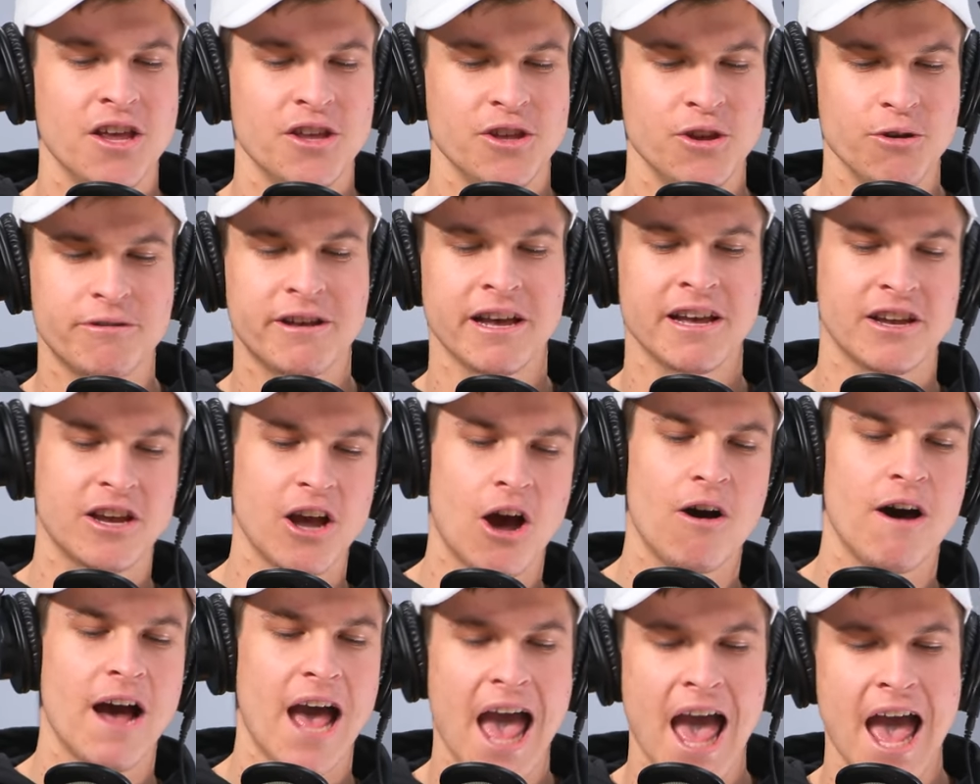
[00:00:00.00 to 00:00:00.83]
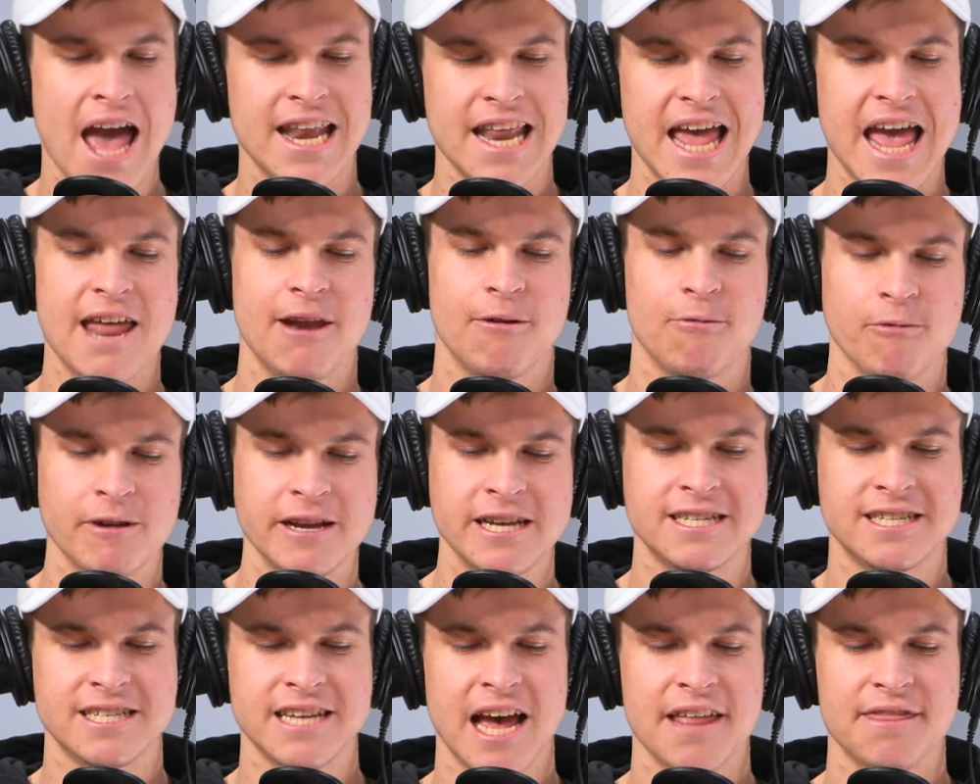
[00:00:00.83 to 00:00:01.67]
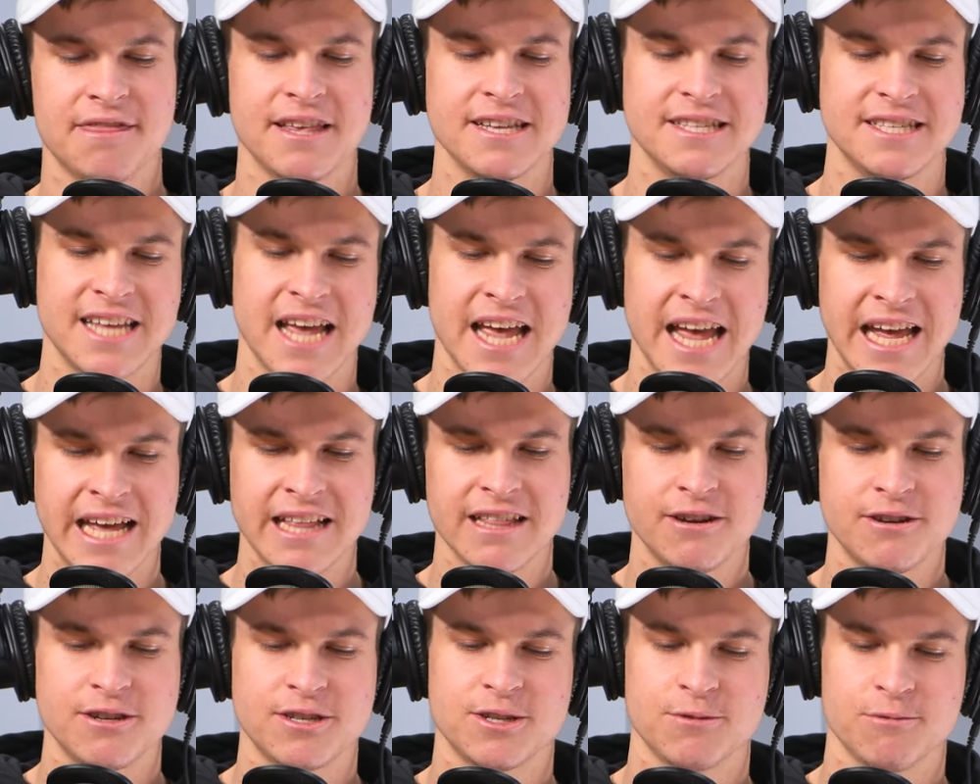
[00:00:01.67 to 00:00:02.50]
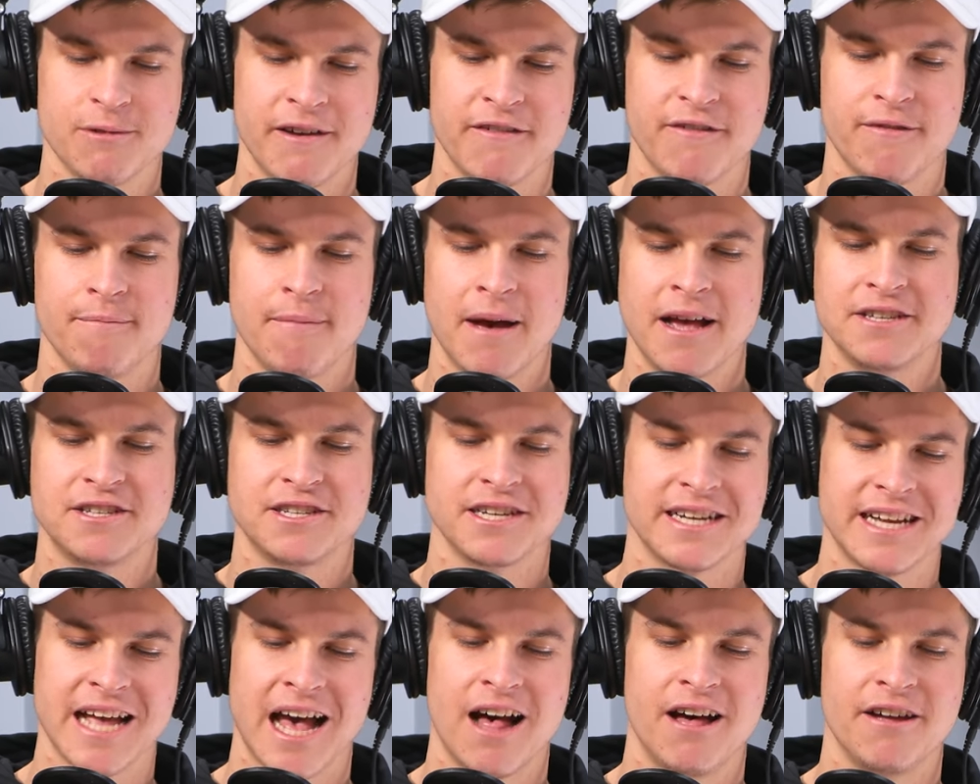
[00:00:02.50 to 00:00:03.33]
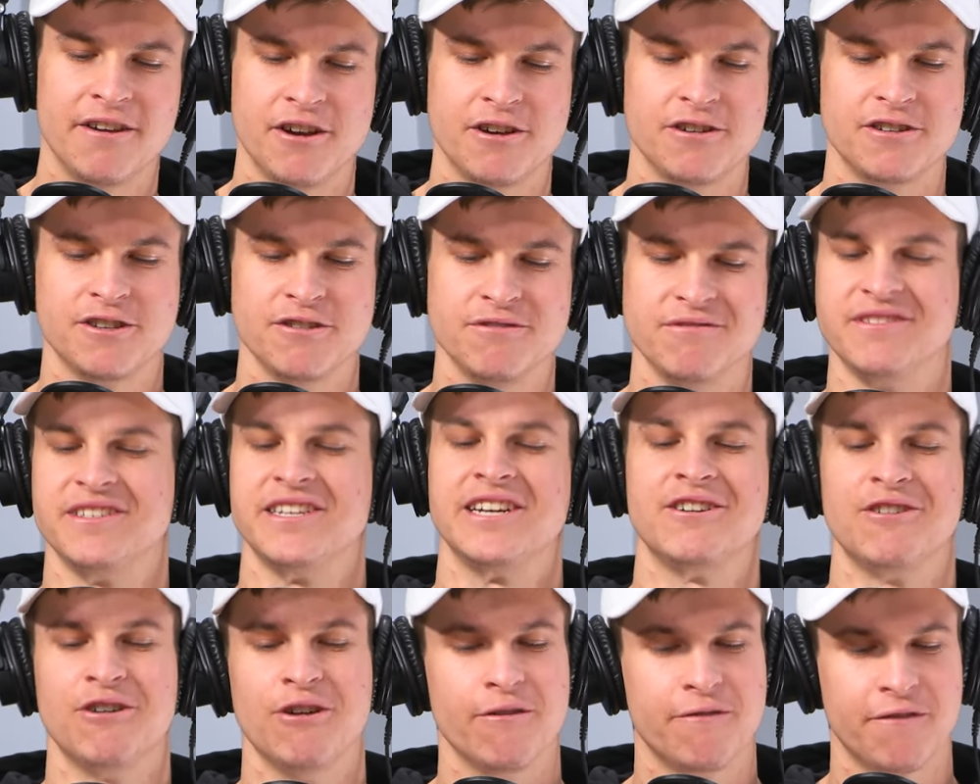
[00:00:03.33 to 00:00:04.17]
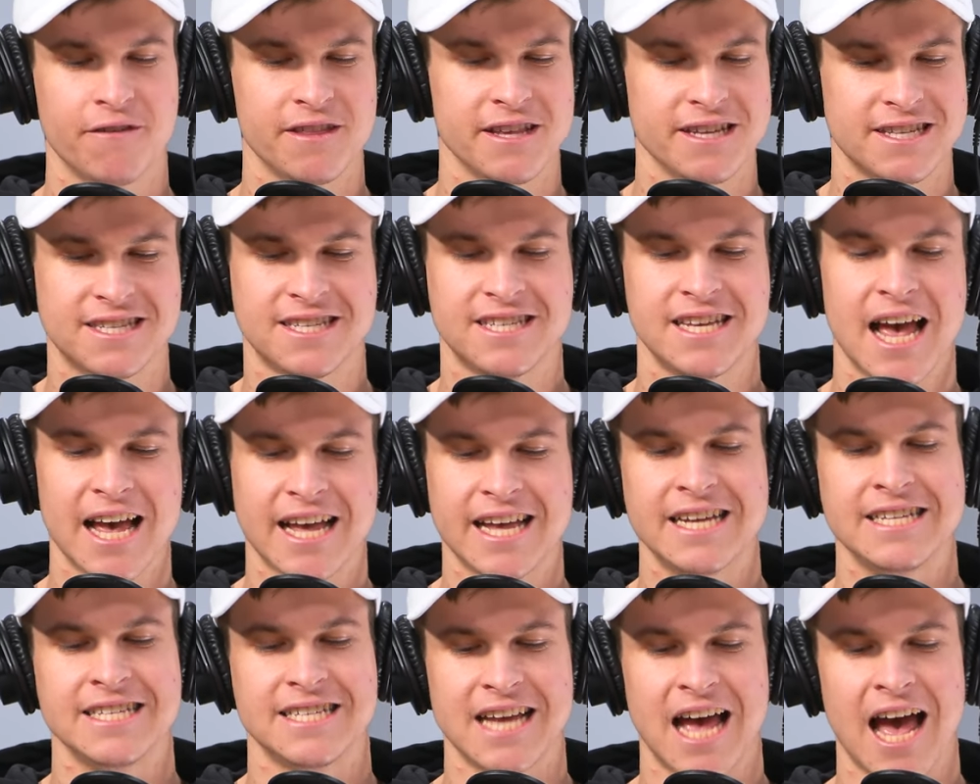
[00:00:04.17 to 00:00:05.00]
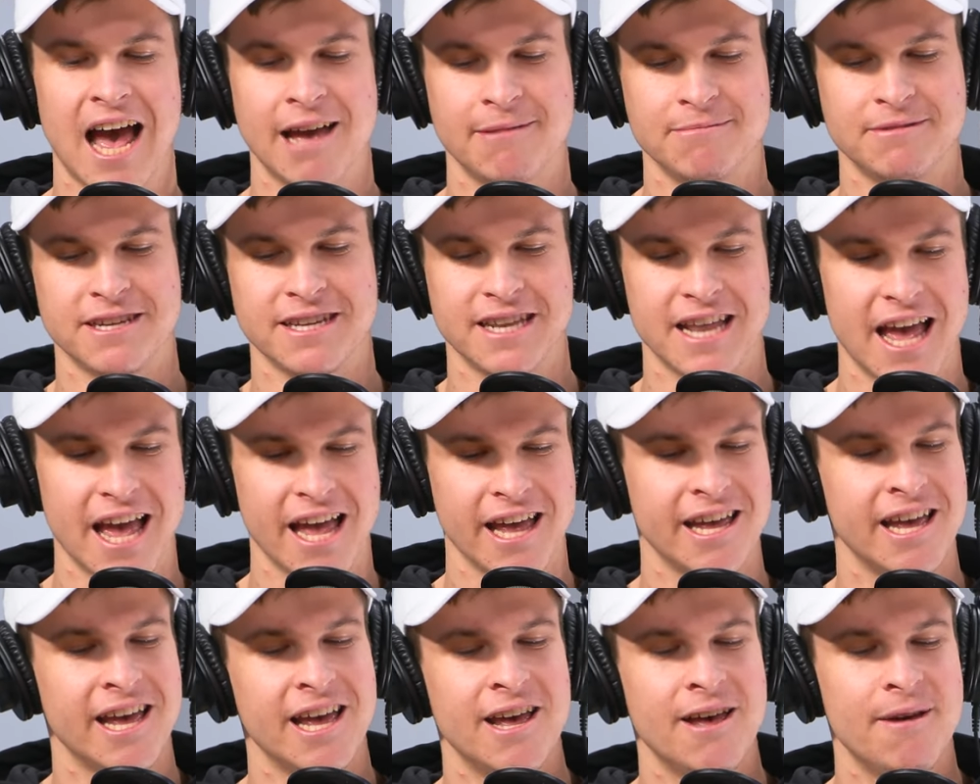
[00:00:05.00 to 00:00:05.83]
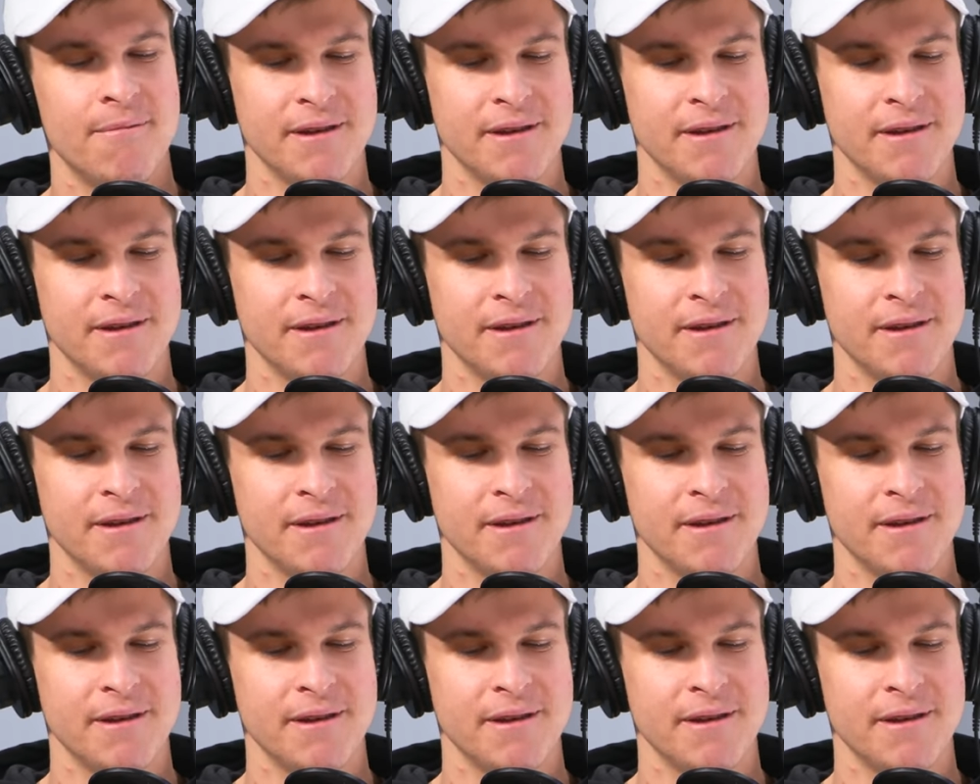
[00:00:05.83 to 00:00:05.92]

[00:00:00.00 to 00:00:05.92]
you can go ahead and reset the Taylor Swift mention calendar to zero for the second time today